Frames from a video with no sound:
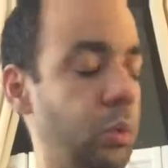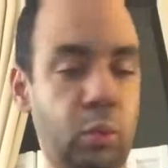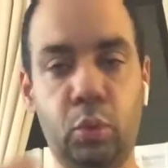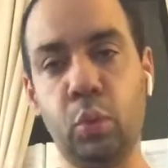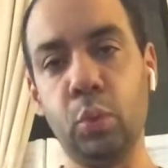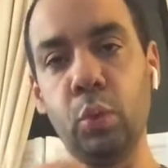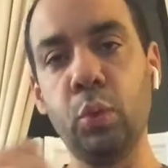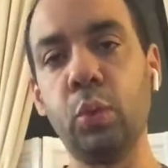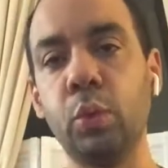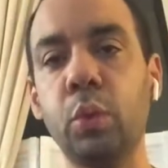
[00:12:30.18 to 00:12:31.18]

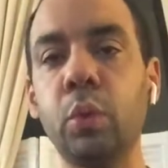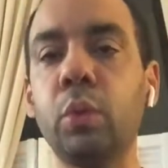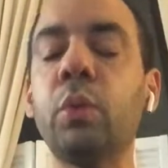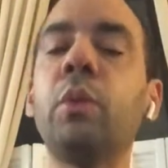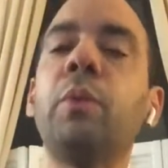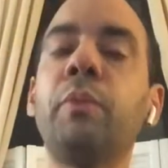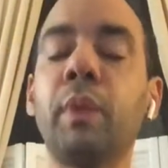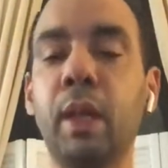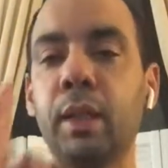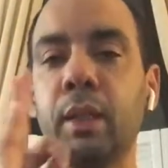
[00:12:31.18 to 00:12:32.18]
So, do,
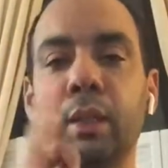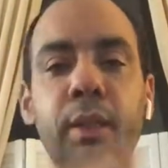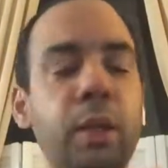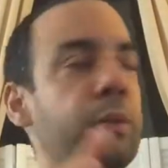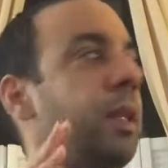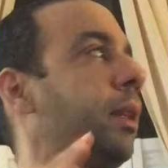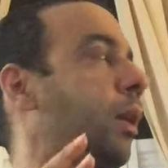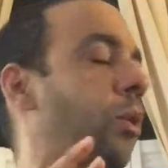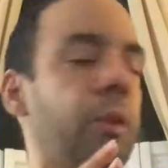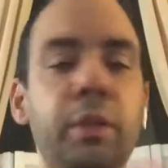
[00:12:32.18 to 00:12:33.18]
and it sounds like the
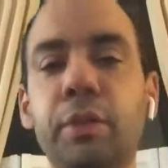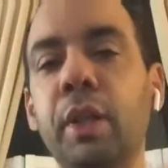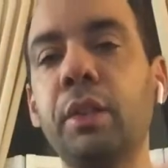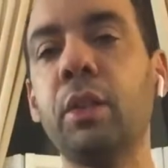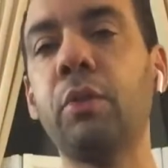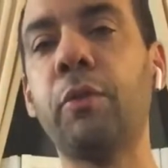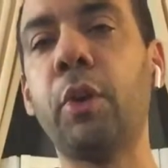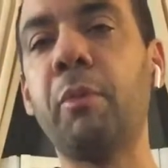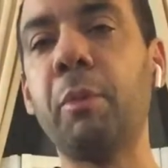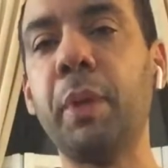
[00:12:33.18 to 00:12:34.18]
chord is changing for
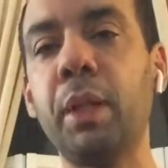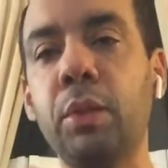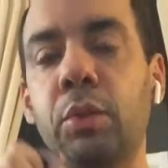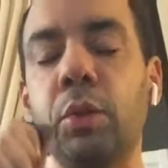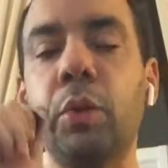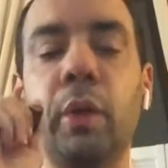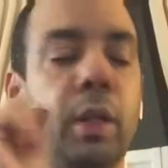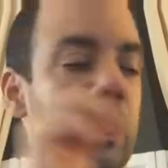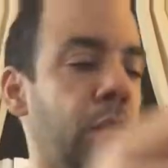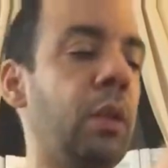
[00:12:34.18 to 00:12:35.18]
every beat, so
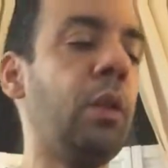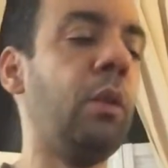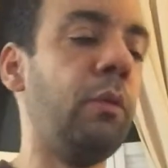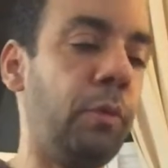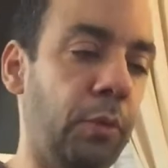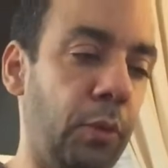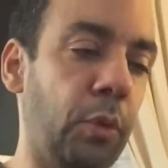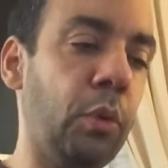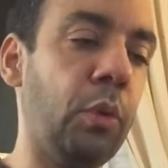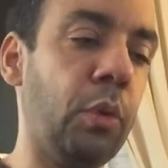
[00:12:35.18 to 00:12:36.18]
it's
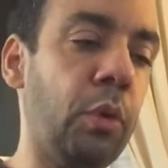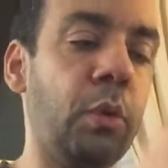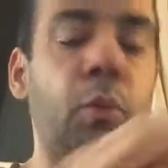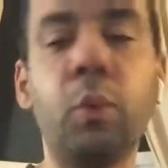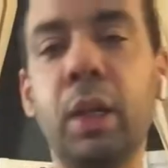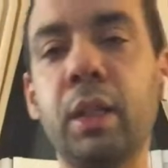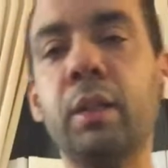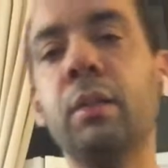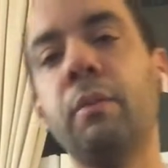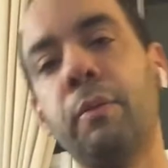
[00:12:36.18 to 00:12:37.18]
4,
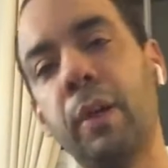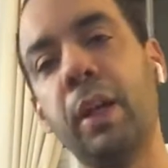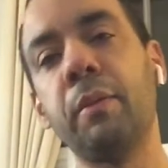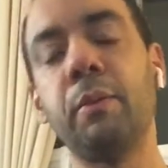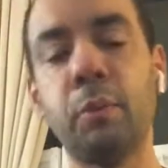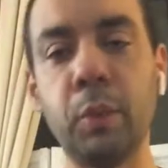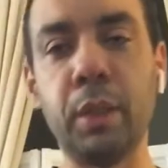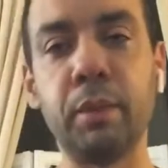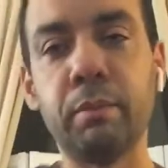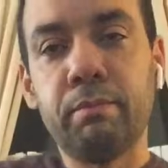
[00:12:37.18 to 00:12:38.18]
1, 5,
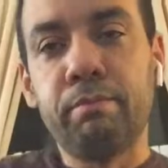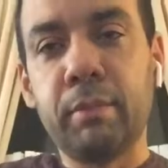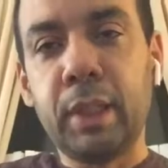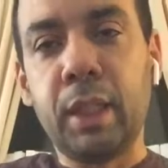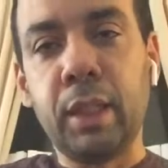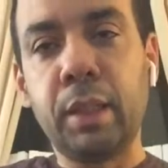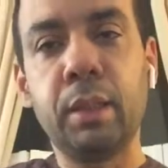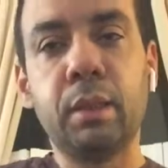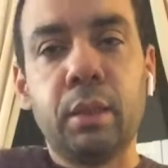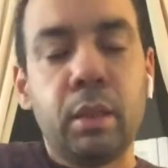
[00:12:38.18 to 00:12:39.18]
1. That's
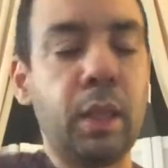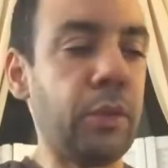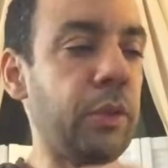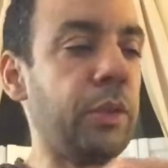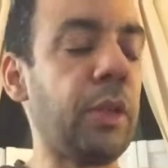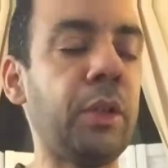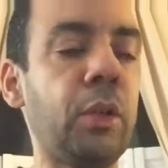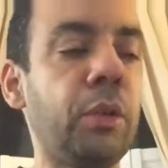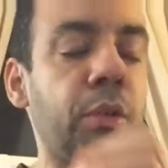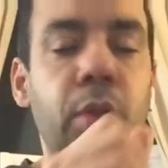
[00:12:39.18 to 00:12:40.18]
it. Those are the
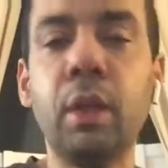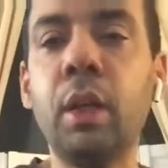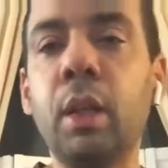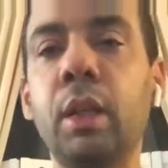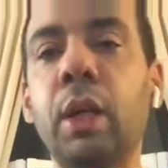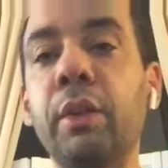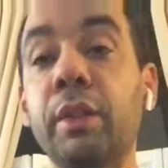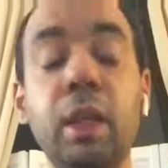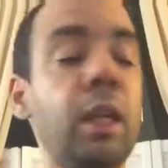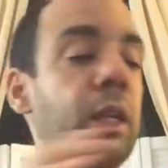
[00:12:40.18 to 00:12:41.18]
chords. Now the
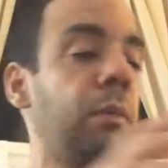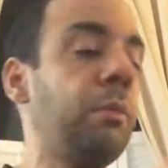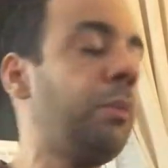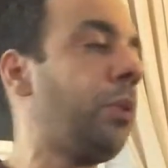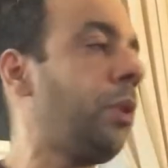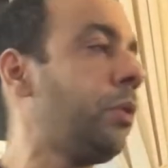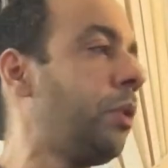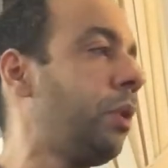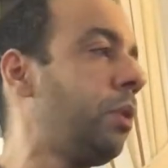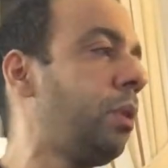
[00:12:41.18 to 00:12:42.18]
same
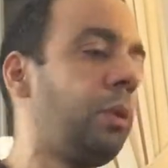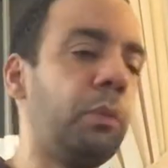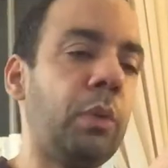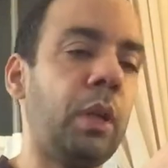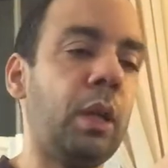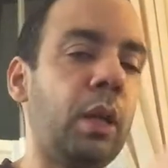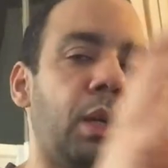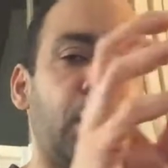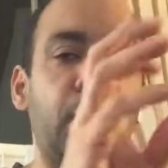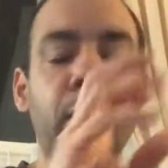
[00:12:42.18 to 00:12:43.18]
process, we're